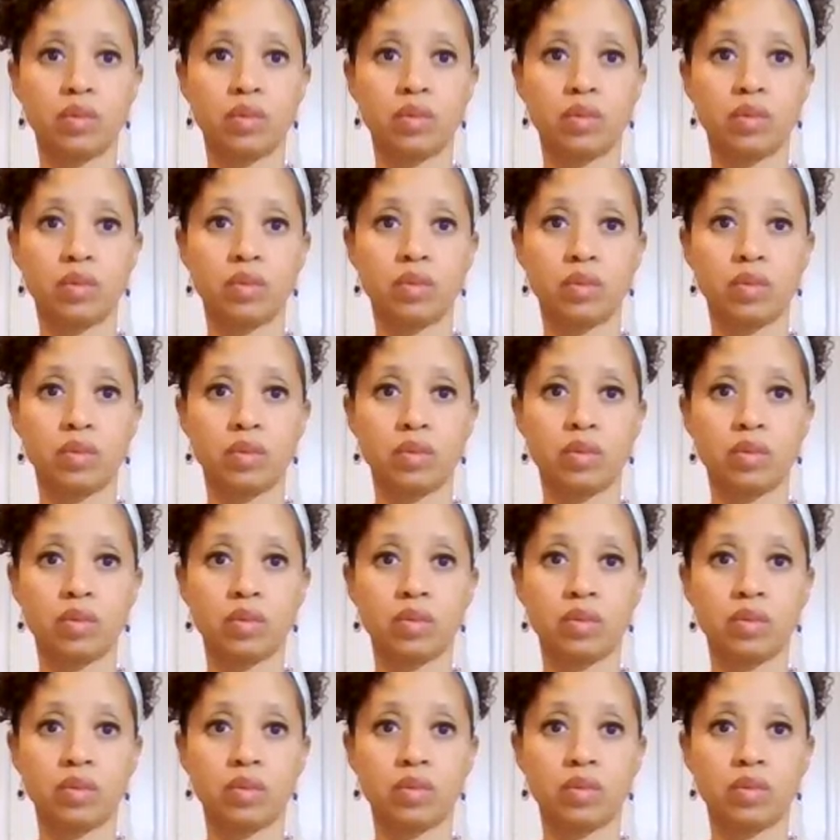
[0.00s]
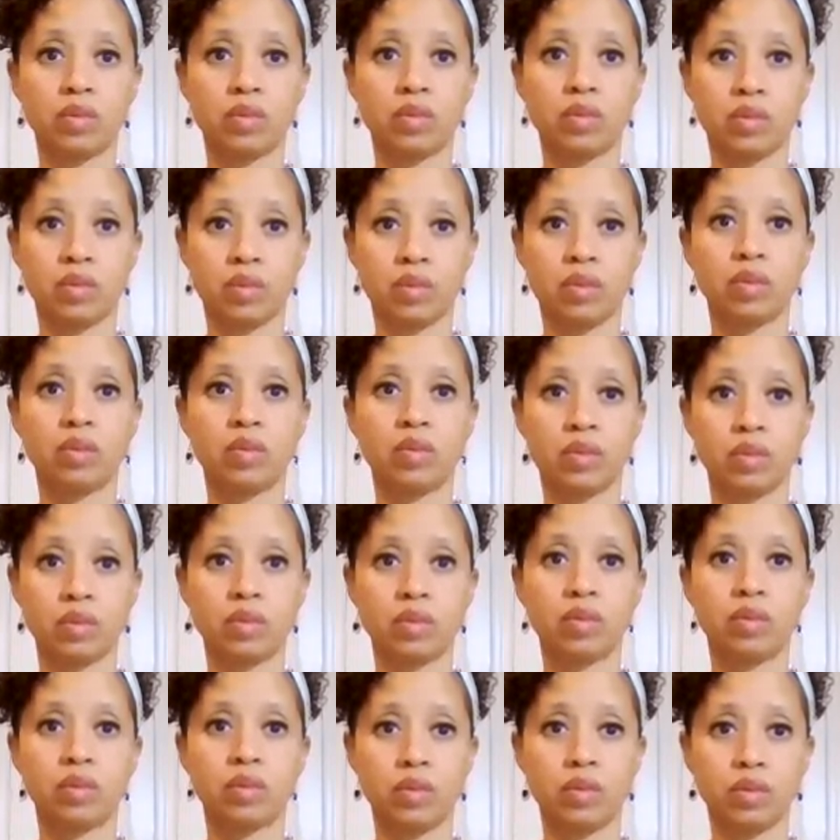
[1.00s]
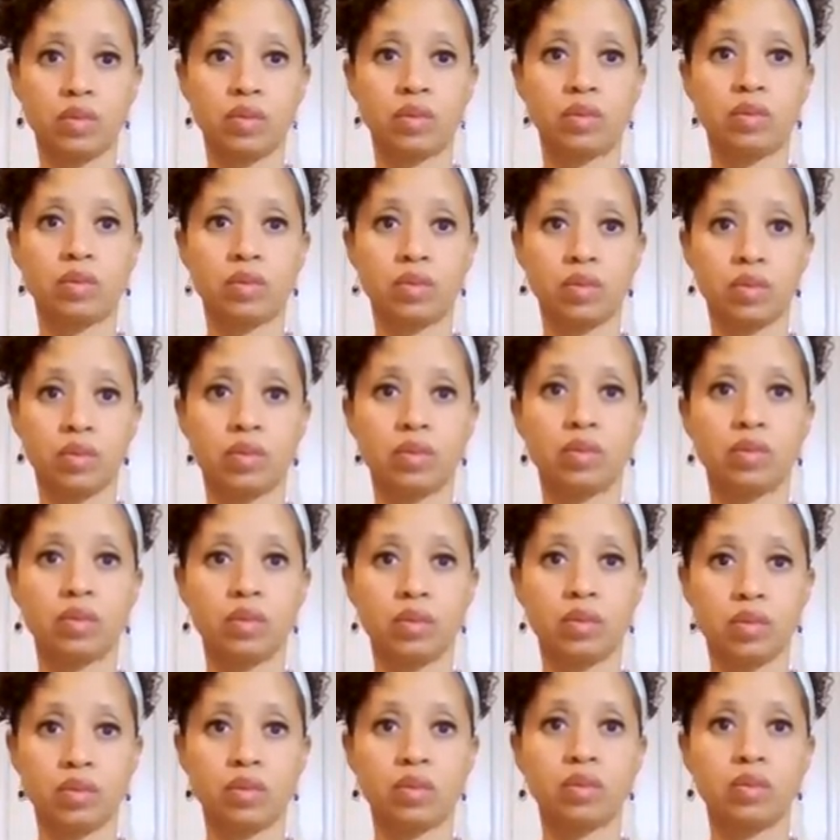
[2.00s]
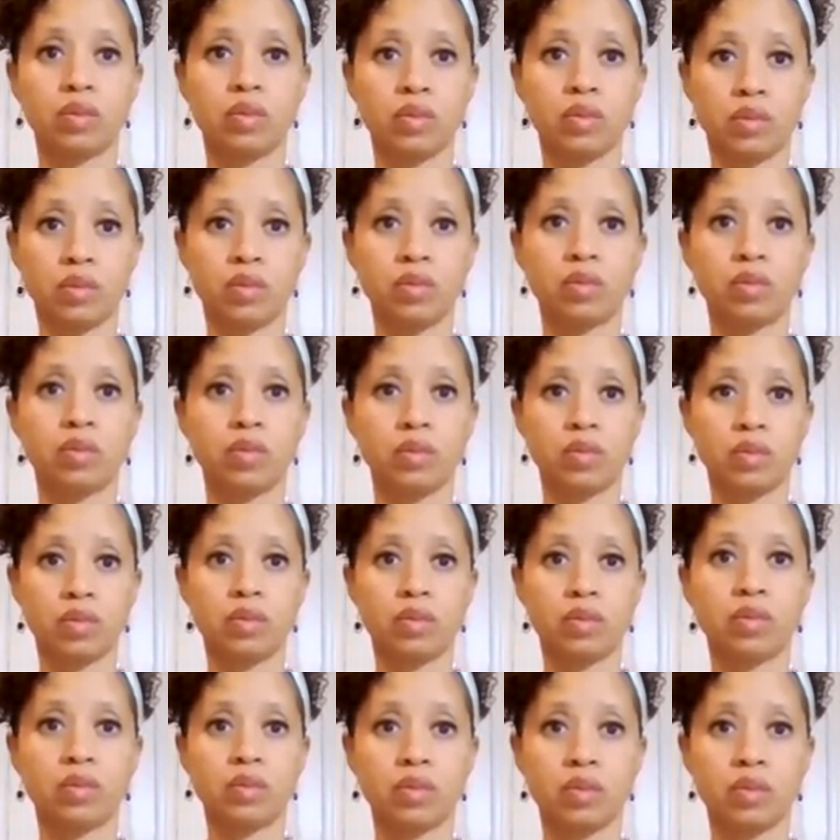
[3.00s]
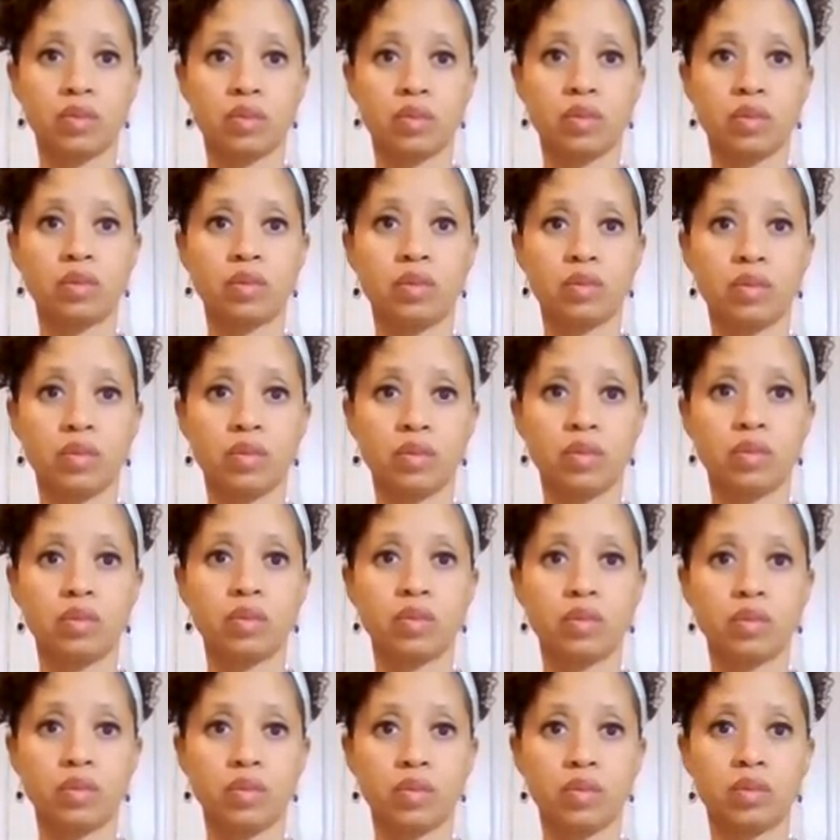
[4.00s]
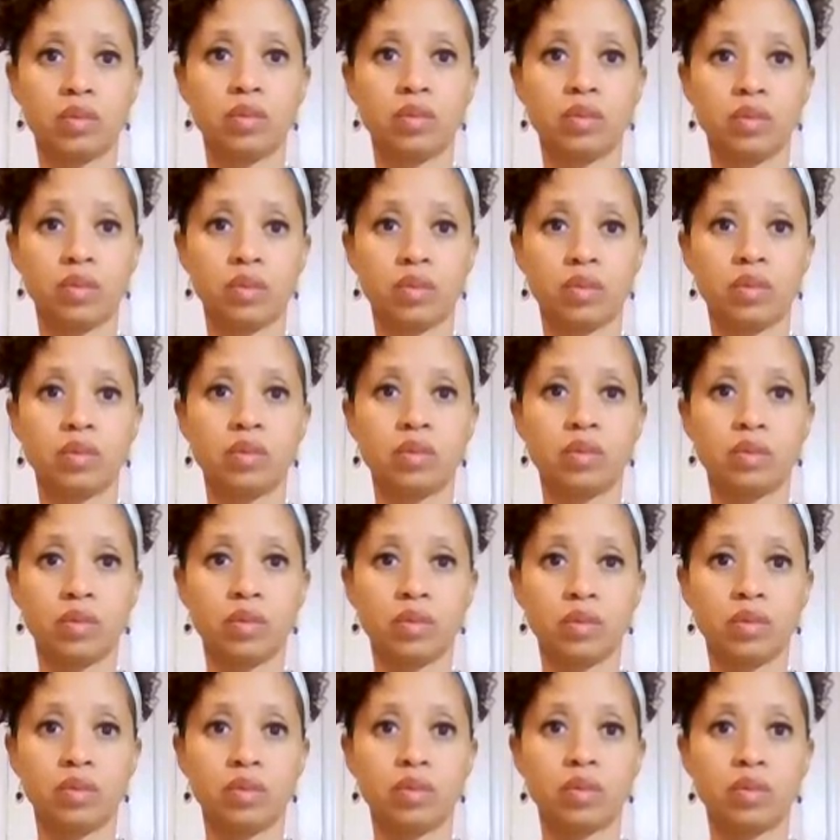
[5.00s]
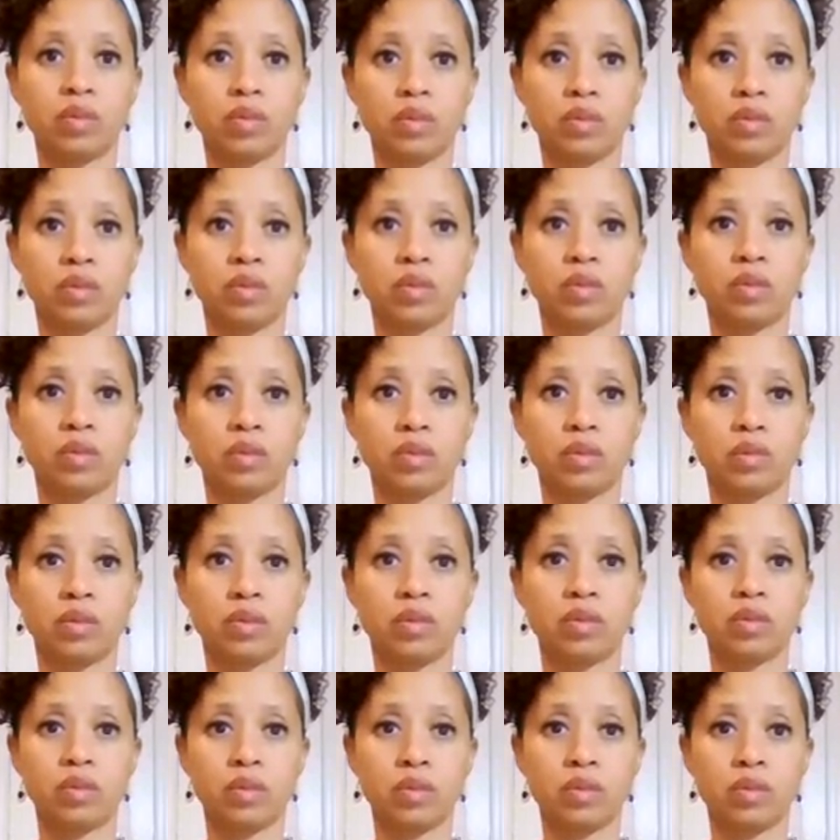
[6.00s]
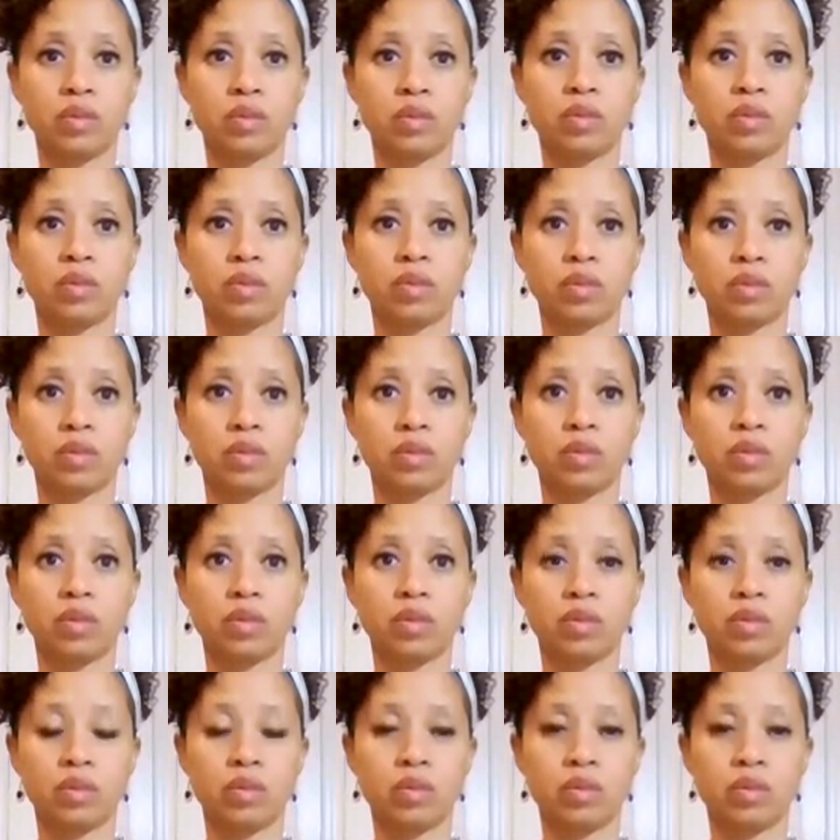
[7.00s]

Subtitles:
(not speaking)